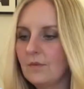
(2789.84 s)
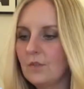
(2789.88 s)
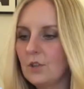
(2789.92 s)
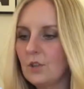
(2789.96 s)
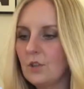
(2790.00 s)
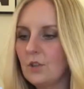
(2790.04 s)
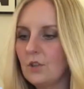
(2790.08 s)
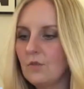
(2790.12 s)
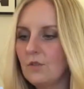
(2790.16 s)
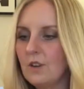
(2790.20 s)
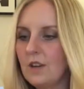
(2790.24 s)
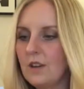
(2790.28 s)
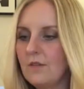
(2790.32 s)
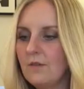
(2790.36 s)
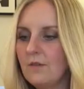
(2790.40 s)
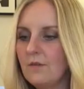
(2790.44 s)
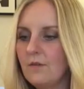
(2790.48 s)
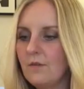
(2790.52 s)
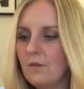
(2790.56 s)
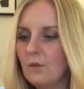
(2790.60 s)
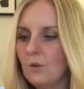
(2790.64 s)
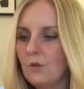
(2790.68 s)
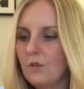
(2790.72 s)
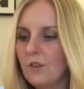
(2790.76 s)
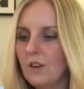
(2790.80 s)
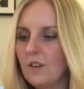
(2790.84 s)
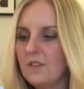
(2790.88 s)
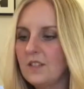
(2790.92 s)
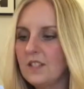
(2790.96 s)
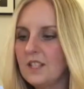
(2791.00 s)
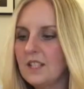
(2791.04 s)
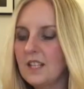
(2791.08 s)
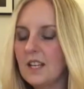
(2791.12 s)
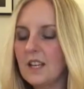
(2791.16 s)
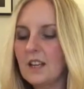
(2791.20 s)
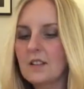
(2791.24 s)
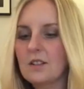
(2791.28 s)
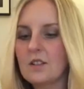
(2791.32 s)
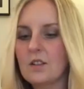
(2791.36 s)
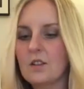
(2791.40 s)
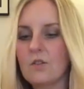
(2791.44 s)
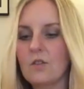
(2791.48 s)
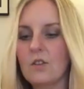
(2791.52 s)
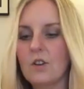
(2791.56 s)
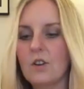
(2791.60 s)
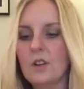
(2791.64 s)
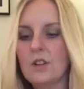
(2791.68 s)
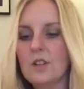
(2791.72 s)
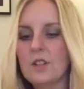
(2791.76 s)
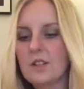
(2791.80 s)
Two, three, four, five, six
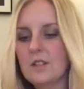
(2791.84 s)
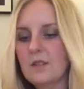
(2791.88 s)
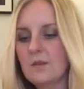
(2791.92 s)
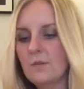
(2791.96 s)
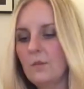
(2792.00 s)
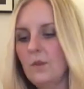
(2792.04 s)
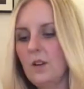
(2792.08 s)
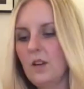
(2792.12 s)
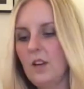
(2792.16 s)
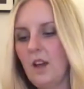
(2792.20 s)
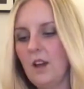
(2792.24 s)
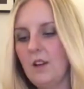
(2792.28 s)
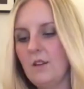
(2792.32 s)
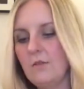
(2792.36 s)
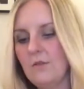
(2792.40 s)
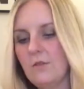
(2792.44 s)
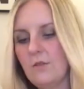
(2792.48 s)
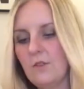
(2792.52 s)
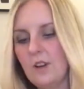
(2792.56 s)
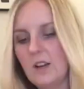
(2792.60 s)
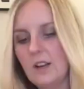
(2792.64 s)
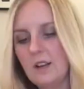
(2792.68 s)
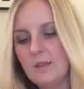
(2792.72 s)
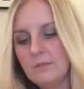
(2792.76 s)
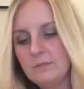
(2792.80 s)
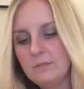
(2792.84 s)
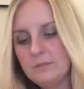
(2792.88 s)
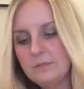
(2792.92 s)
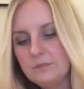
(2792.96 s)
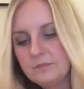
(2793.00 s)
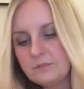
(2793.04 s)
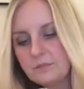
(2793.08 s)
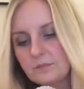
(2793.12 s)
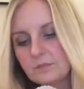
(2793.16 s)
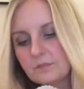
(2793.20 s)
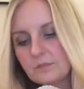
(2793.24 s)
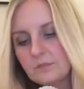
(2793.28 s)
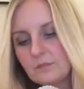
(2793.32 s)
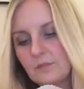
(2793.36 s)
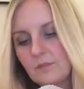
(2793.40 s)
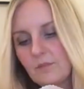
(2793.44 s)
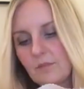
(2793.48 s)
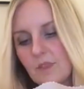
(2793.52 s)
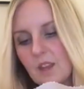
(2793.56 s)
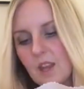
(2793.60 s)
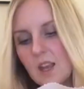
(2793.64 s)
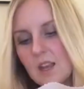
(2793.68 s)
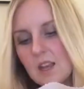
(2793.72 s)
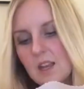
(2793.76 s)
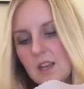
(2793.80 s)
across. We're going for it.
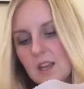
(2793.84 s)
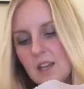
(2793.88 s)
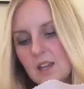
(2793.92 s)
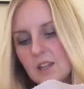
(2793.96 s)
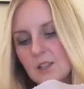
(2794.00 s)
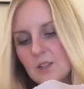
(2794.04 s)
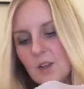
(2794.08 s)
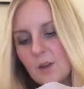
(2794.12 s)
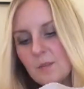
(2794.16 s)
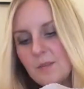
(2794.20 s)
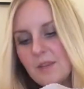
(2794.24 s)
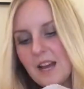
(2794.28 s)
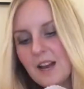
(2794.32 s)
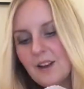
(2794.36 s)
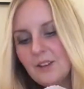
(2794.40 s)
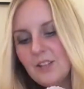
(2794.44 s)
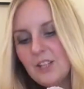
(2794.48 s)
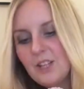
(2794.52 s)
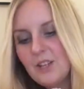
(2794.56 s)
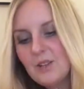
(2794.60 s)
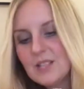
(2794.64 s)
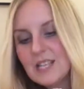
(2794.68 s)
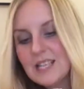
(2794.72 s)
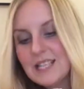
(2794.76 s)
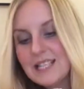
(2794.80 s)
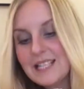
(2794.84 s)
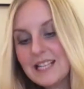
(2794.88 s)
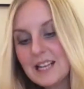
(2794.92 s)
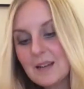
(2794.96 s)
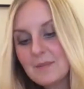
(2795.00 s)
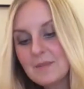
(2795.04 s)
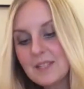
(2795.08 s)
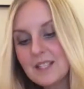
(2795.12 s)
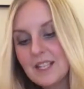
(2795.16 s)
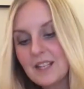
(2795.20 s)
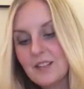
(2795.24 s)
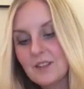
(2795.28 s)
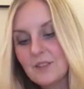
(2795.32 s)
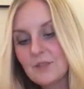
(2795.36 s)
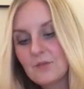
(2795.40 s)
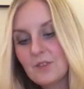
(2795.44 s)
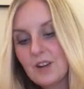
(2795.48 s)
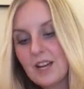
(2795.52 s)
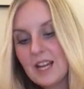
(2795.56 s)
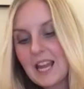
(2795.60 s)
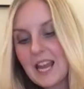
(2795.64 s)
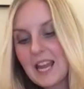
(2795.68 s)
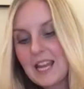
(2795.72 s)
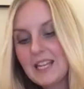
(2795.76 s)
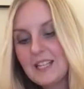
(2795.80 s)
So I'm now using DMC
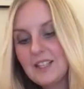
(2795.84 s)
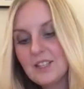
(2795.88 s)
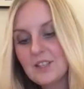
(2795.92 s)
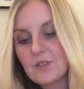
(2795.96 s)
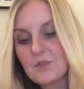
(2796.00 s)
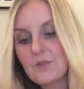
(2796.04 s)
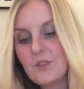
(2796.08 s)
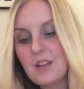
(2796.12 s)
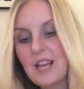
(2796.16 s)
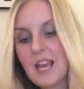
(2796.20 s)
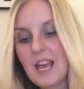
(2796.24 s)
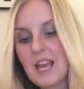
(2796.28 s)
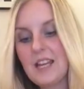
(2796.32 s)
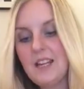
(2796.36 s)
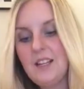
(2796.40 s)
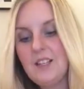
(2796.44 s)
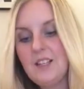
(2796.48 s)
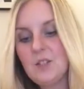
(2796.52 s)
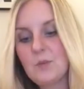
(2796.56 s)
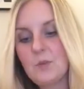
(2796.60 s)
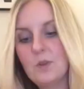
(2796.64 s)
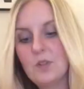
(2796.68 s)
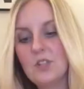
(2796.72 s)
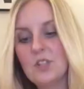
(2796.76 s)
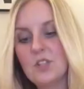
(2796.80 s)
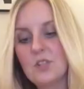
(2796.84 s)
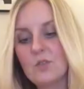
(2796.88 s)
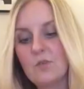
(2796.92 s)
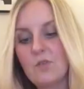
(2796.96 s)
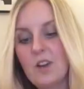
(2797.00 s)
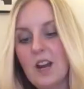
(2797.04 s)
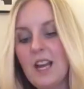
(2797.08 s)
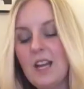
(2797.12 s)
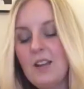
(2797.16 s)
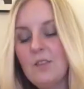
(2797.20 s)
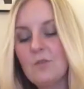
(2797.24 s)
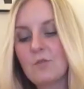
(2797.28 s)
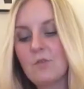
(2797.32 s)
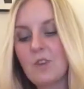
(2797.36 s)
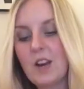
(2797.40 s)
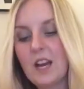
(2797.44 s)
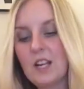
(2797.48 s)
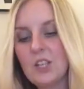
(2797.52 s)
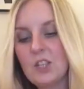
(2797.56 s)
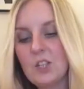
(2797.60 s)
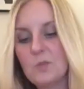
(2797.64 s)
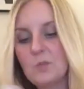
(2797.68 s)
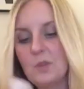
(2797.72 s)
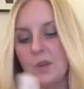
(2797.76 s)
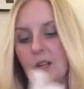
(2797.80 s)
3838, which is a really
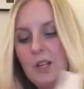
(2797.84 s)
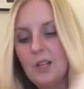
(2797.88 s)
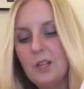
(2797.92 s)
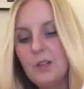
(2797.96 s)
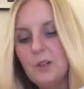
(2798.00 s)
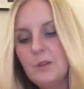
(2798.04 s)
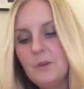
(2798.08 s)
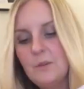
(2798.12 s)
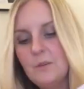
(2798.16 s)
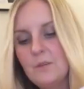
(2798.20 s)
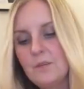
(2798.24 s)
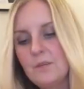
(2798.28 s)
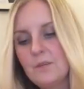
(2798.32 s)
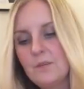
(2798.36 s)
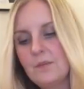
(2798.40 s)
rich blue,